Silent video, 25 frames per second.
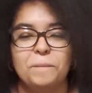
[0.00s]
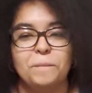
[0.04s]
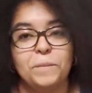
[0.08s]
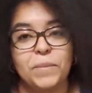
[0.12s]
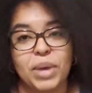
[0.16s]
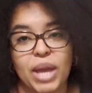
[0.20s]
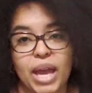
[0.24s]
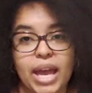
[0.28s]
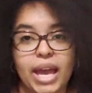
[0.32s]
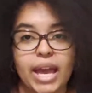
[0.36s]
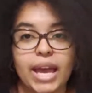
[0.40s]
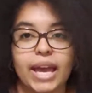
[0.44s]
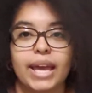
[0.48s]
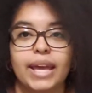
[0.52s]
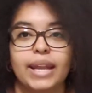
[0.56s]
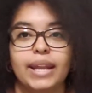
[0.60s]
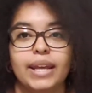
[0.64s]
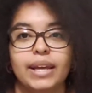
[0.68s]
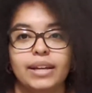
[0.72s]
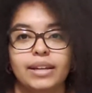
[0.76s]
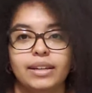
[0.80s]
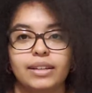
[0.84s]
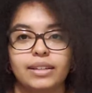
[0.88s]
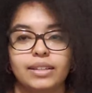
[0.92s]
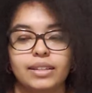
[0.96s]
bed
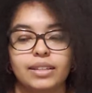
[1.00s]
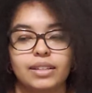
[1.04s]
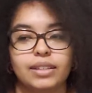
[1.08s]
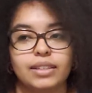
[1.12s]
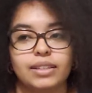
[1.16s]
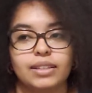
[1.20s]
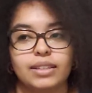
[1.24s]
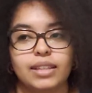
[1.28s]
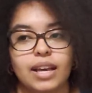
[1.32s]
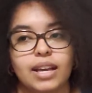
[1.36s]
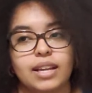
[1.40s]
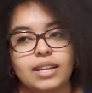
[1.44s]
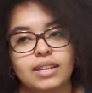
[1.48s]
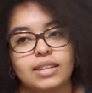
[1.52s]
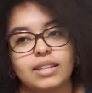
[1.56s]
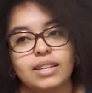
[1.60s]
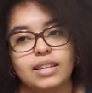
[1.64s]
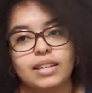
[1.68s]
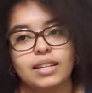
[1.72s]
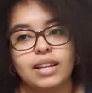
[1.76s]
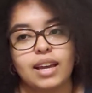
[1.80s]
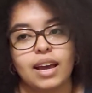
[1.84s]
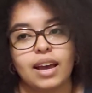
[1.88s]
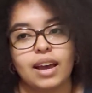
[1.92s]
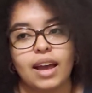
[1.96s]
that
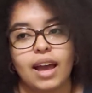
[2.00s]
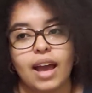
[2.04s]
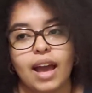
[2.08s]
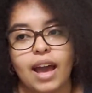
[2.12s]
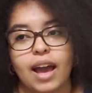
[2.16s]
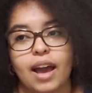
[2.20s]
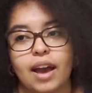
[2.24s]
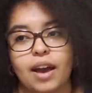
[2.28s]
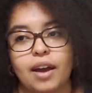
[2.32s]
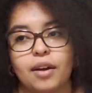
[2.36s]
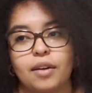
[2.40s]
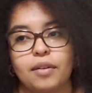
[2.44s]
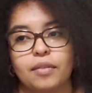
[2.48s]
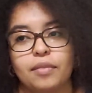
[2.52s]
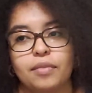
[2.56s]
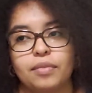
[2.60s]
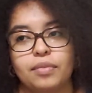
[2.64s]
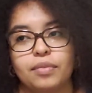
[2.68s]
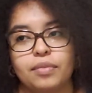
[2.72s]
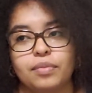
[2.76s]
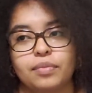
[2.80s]
did not have